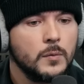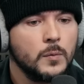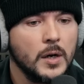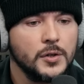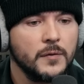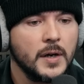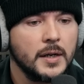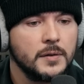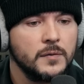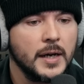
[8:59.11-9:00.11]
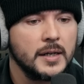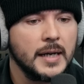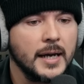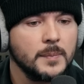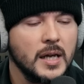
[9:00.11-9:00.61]
well, you've got you've got a
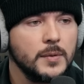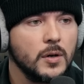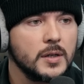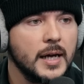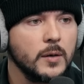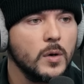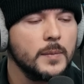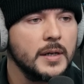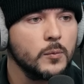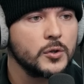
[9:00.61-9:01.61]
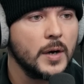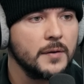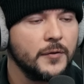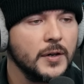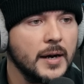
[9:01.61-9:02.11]
dying baby or a dying woman, and we're trying
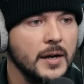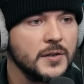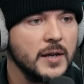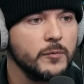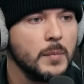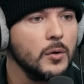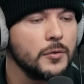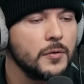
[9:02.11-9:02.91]
to figure out how to save them both.